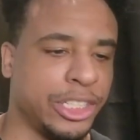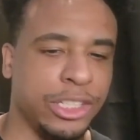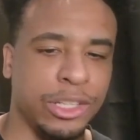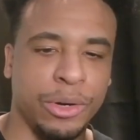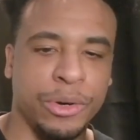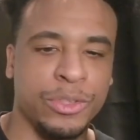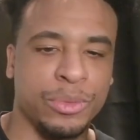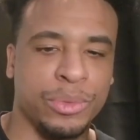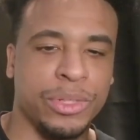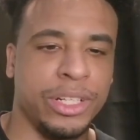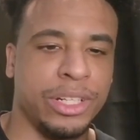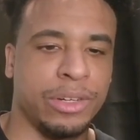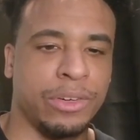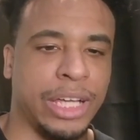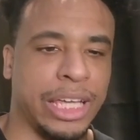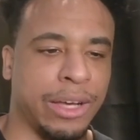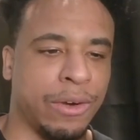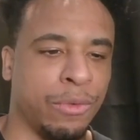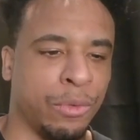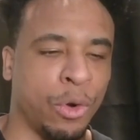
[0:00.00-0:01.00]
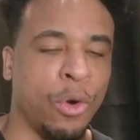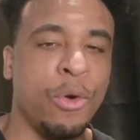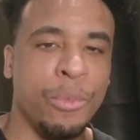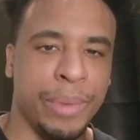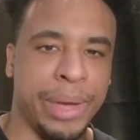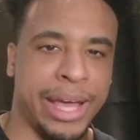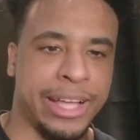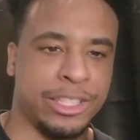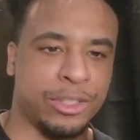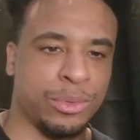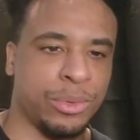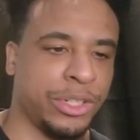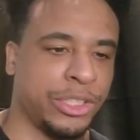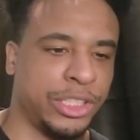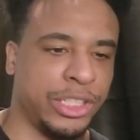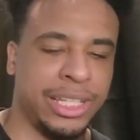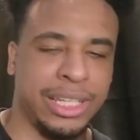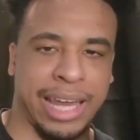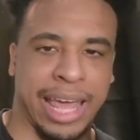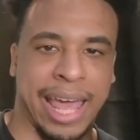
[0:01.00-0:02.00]
she always wanted like a romance where
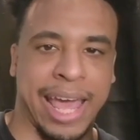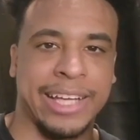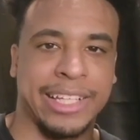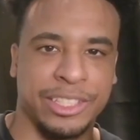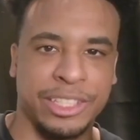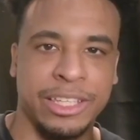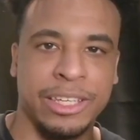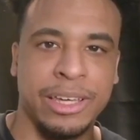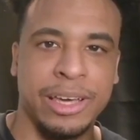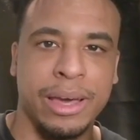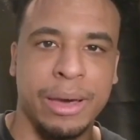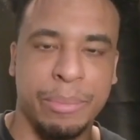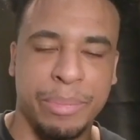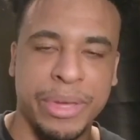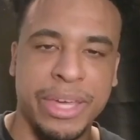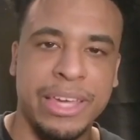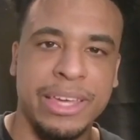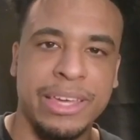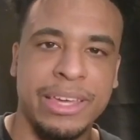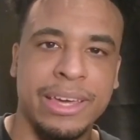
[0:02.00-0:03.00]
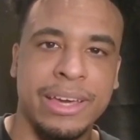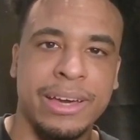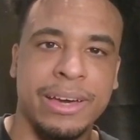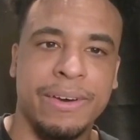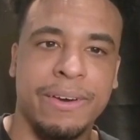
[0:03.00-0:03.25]
she can actually be